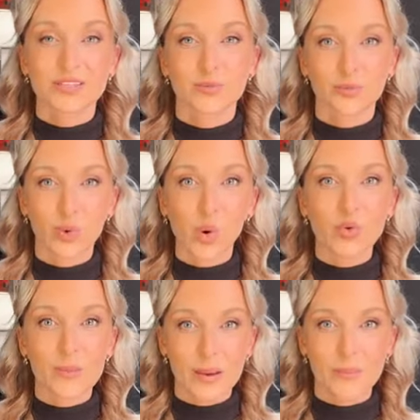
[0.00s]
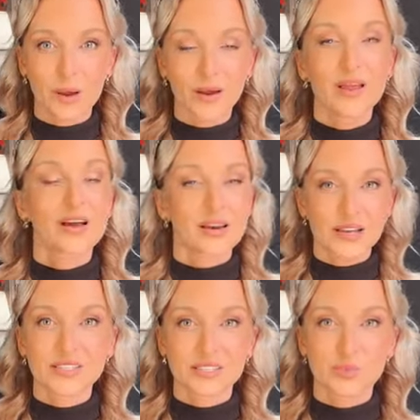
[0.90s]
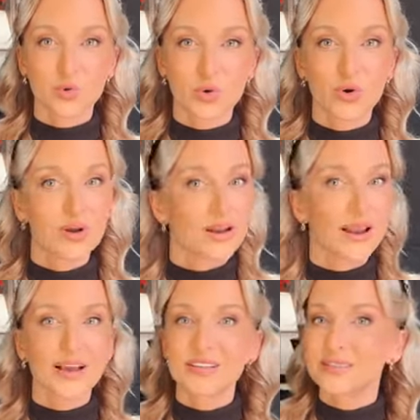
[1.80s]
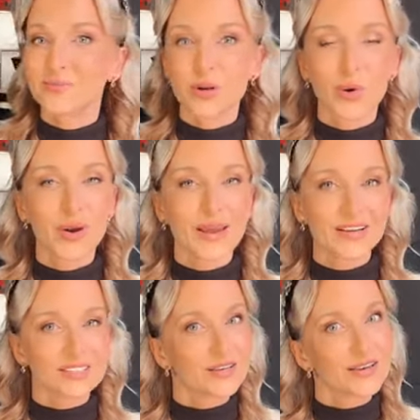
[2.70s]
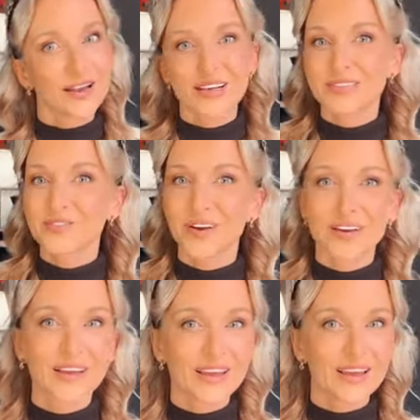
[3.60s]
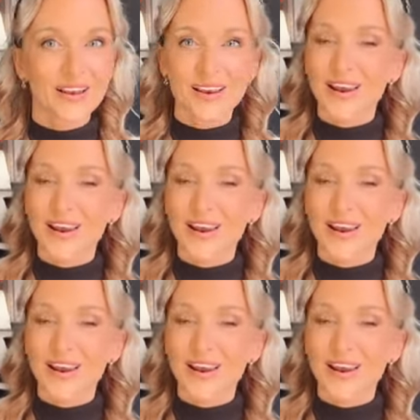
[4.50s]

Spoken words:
is more. Remember, less is more. Less belongings, less fungi,